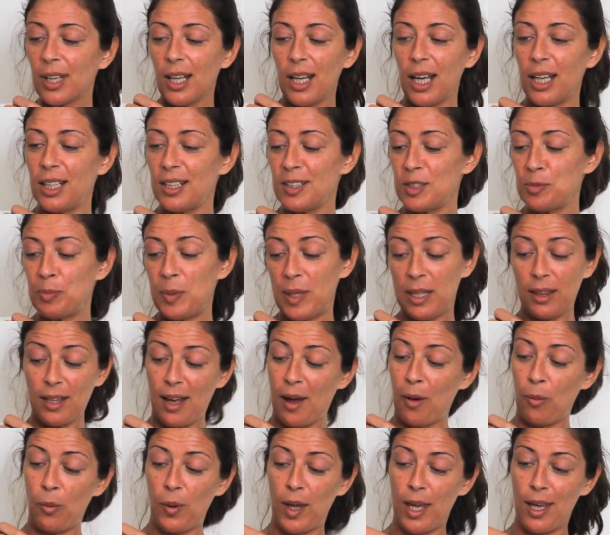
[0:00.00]
and it's been
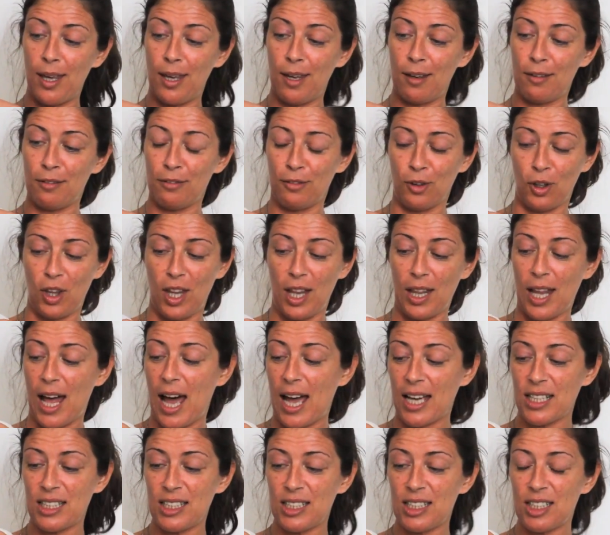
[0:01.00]
that way for the
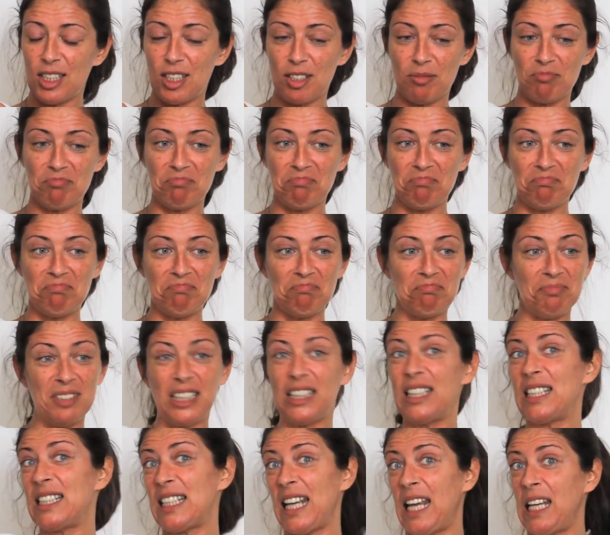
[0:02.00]
last
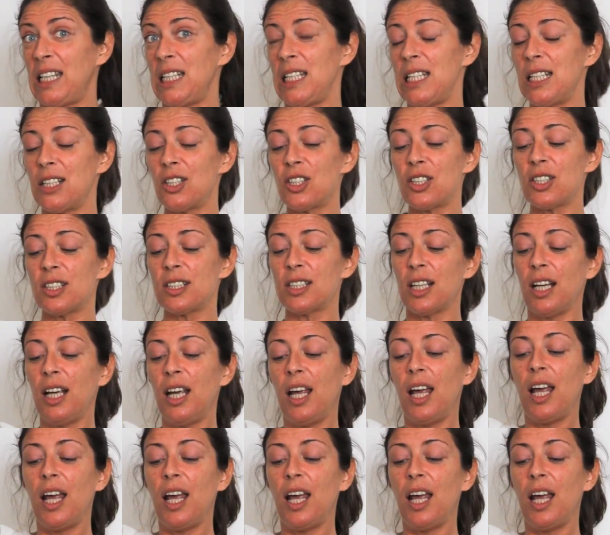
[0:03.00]
nearly 10 years